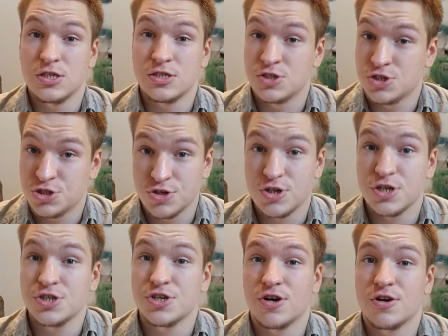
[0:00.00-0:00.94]
is Suga
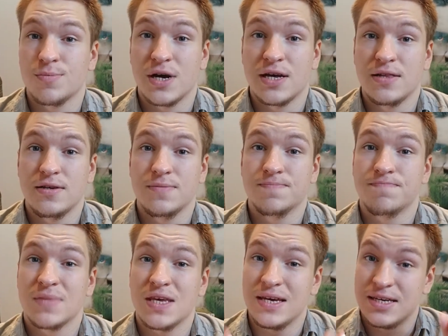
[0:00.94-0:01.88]
Shauna Miley.
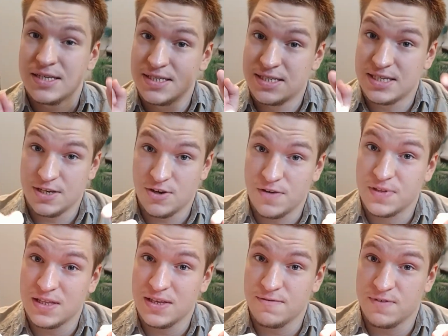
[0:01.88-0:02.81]
See you
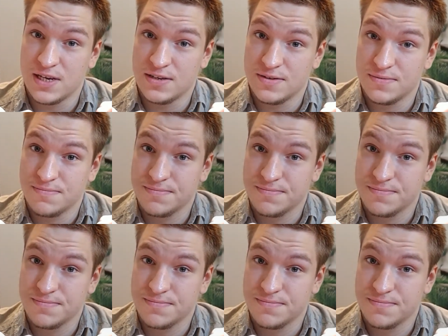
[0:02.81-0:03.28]
after the event.